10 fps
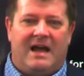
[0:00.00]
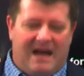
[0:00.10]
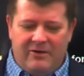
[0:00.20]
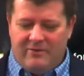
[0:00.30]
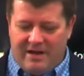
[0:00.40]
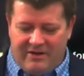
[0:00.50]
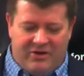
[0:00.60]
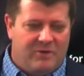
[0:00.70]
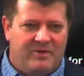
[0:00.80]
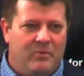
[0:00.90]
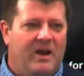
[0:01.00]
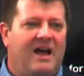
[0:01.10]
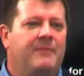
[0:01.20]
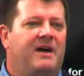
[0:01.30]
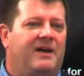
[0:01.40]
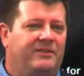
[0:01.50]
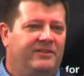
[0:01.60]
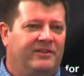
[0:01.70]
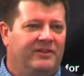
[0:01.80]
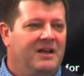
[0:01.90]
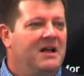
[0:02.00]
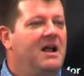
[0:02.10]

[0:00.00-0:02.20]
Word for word: How do I determine what hypothesis?